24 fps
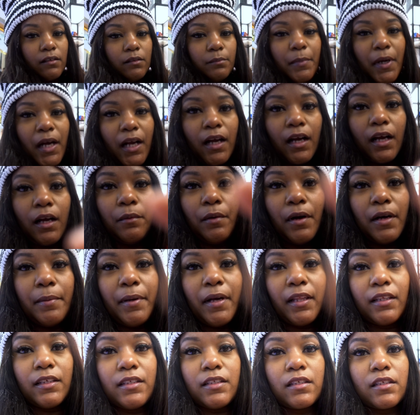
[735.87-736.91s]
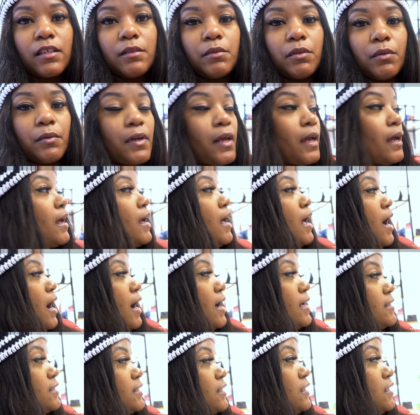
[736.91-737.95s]
my god, why would Linsky do that? I
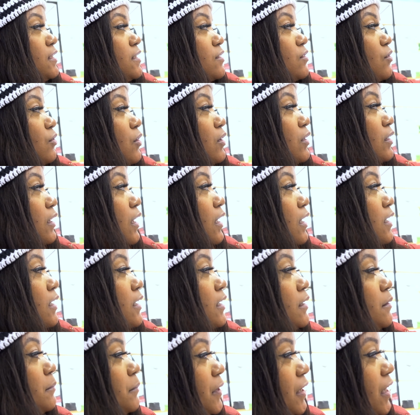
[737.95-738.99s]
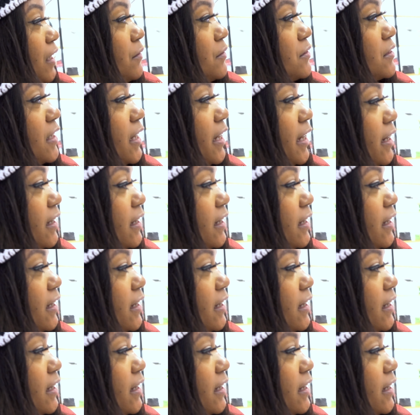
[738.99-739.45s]
seen this online, but I was like,